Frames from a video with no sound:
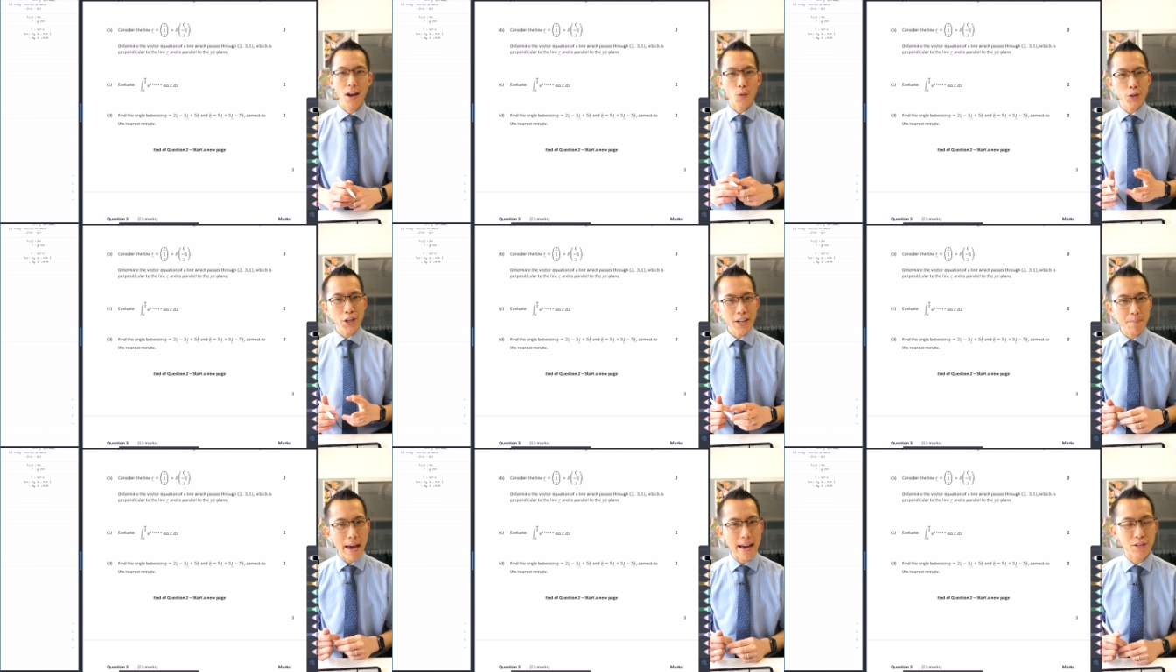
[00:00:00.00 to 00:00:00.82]

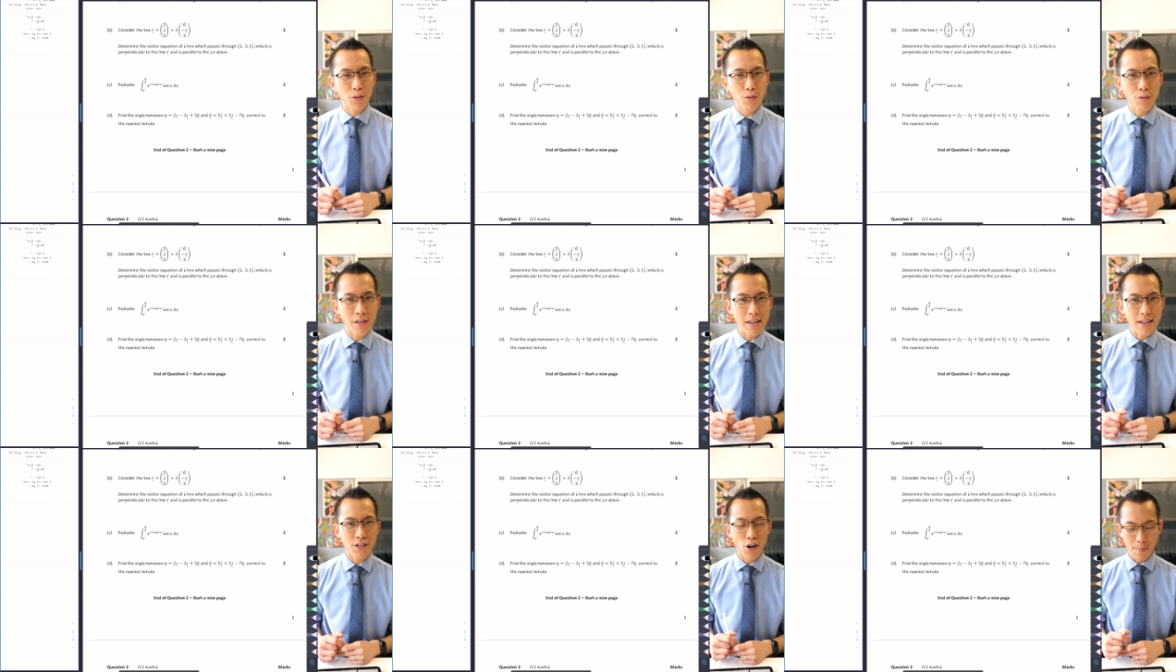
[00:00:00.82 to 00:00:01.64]
Returning back to
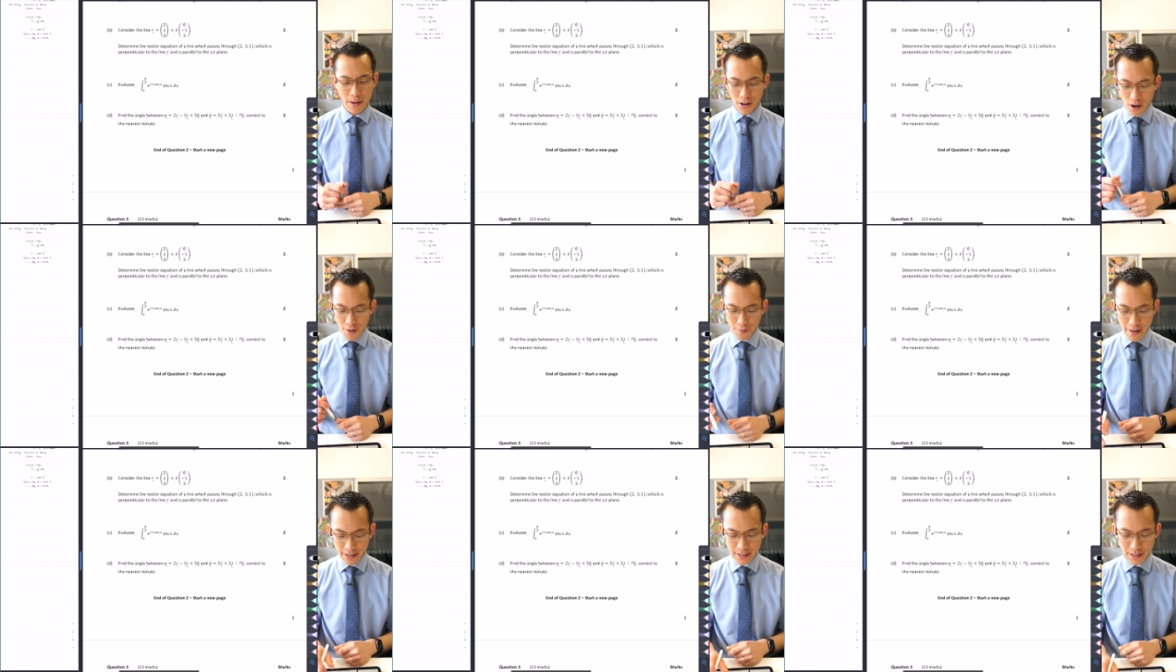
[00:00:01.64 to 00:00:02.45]
the topic of
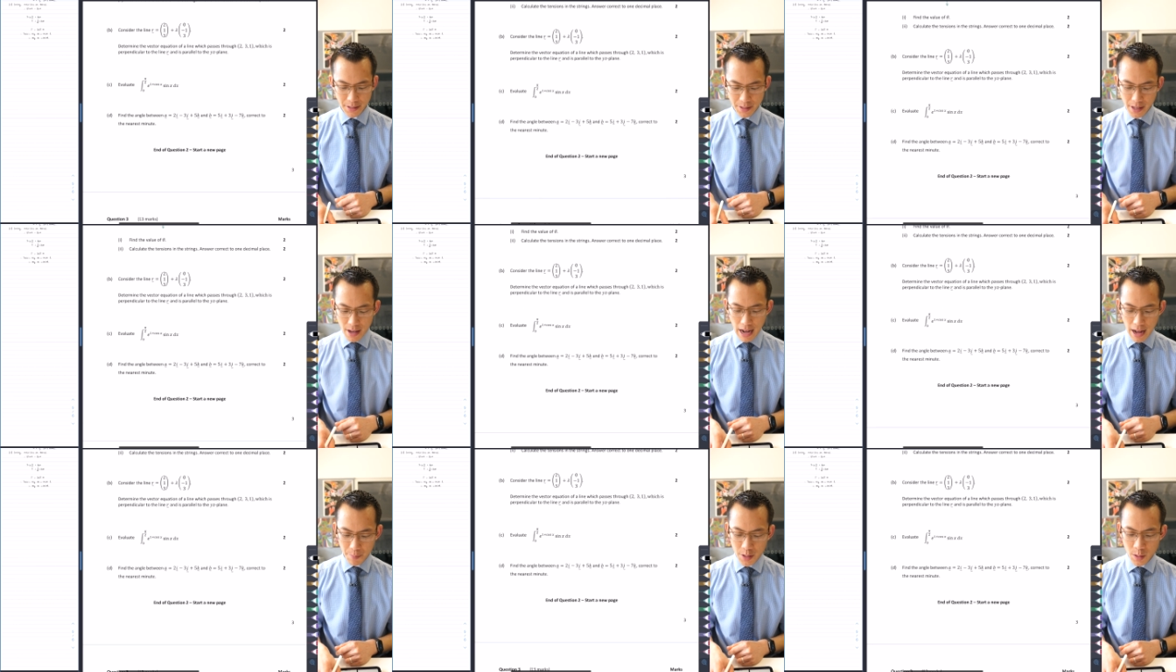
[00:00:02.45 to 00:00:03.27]
vectors,
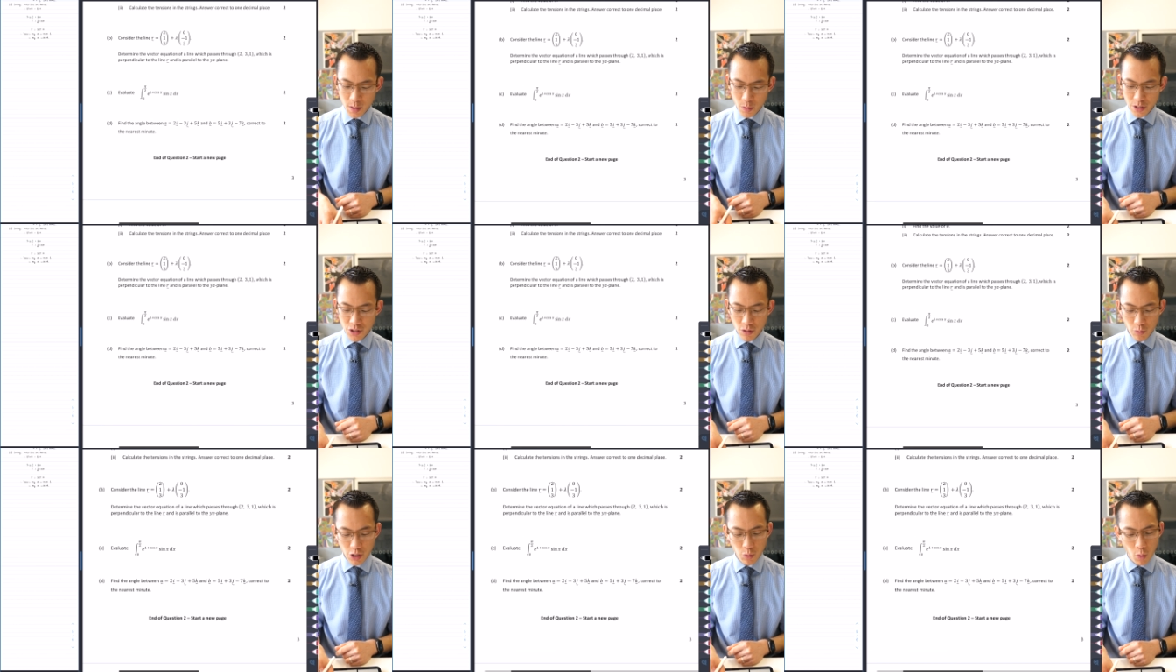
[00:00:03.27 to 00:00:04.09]
um, this is a
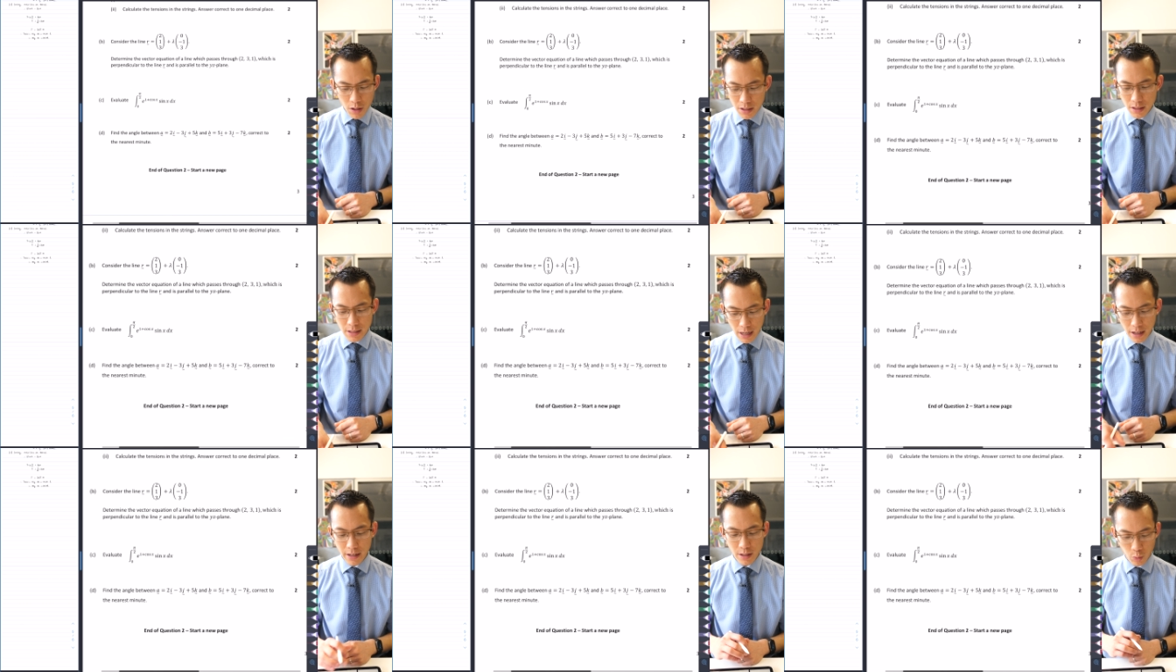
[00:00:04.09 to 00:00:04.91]
question which wasn't
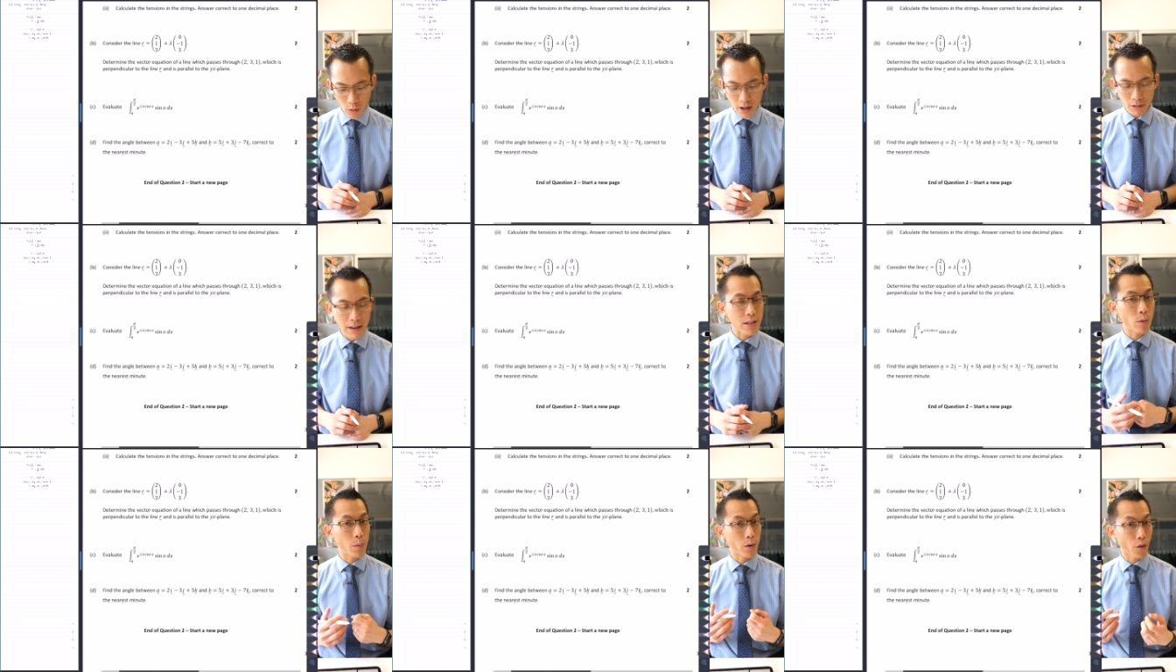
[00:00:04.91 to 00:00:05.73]
done as well as
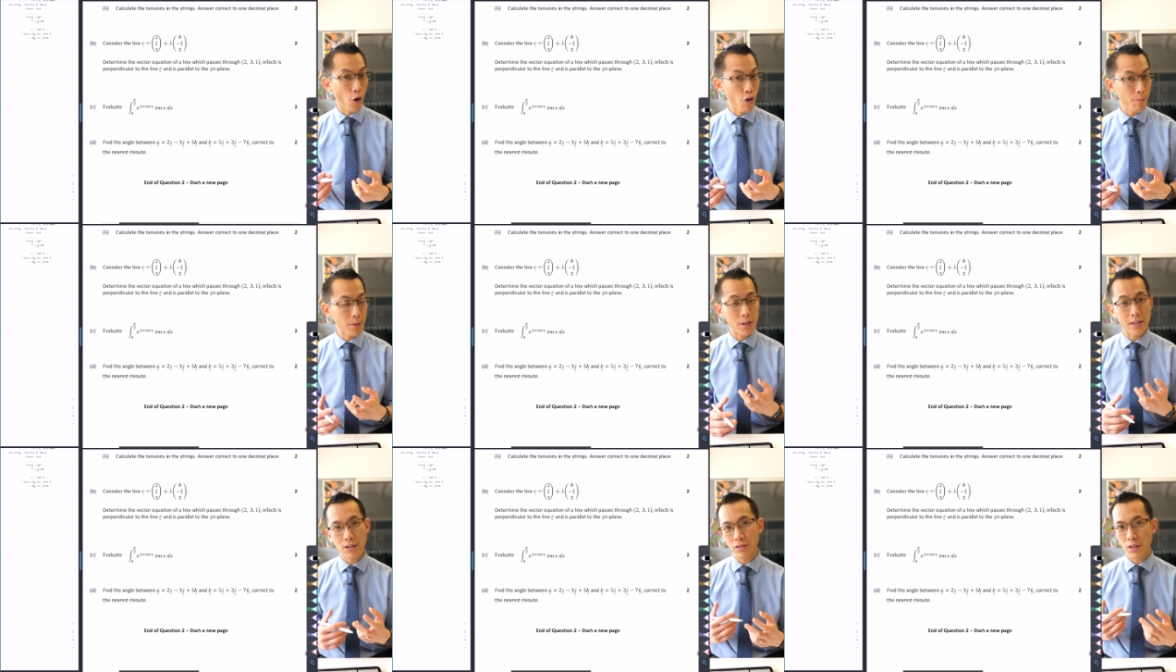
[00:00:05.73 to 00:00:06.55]
we would have hoped because
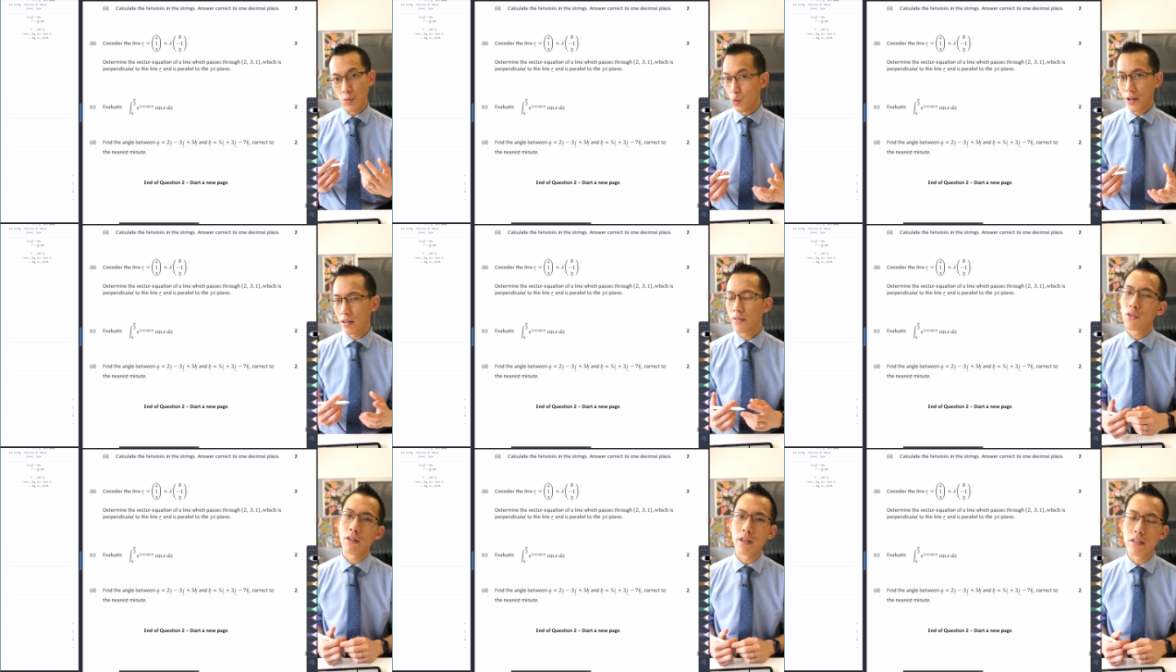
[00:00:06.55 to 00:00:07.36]
actually the working
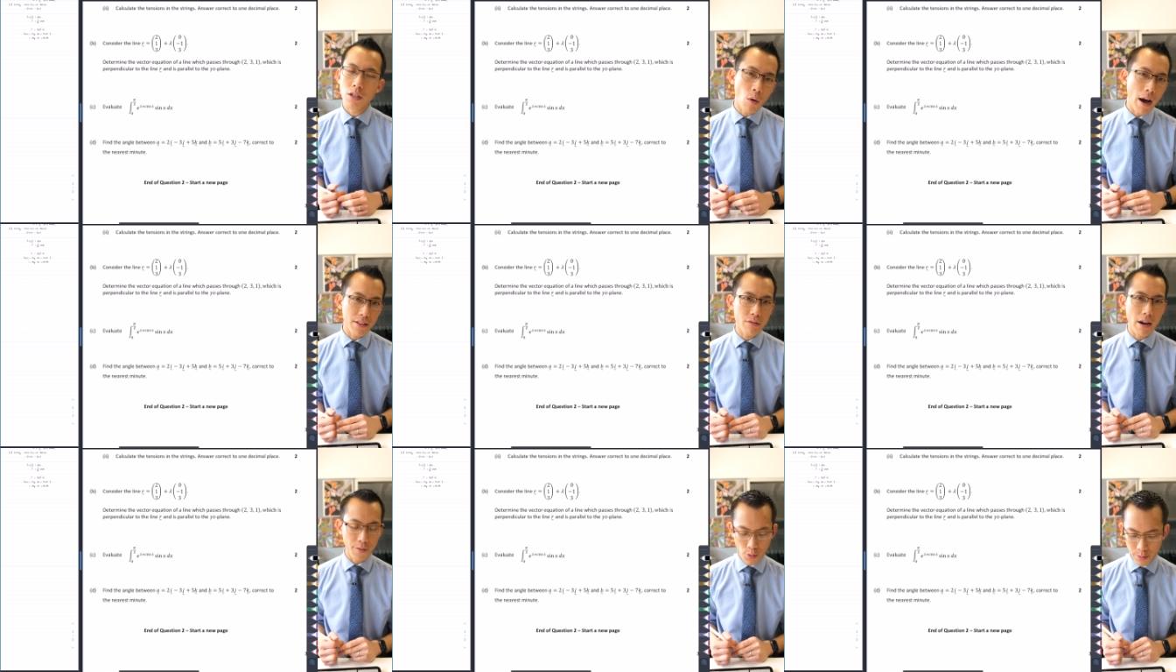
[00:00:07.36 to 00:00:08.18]
for it is quite
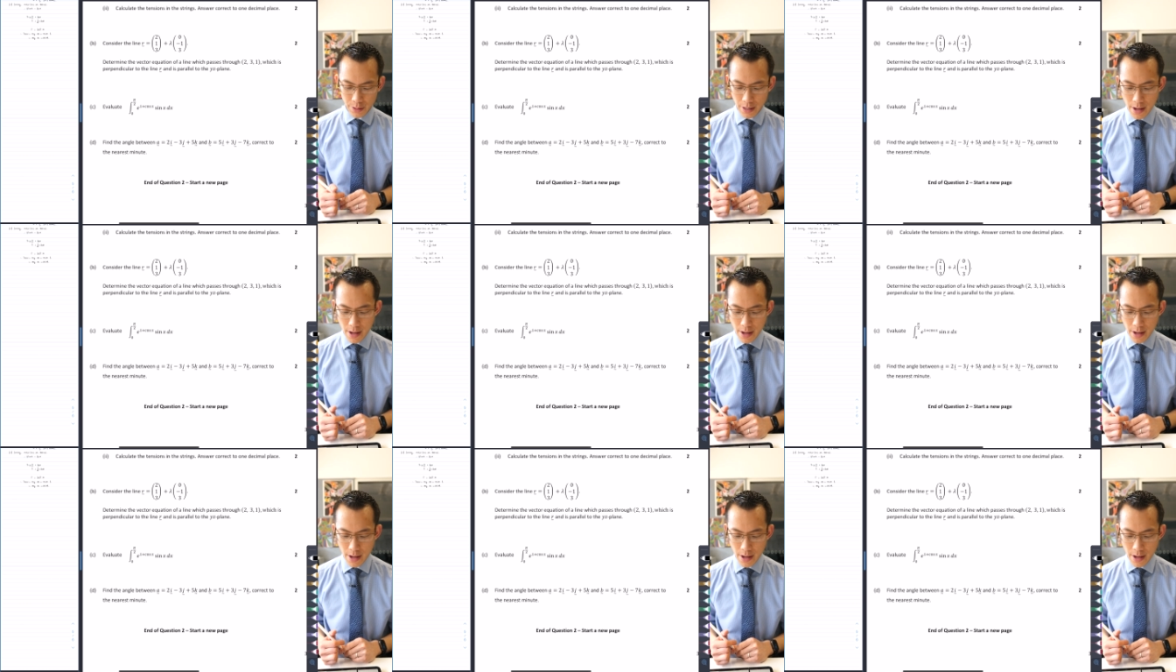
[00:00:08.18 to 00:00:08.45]
straightforward,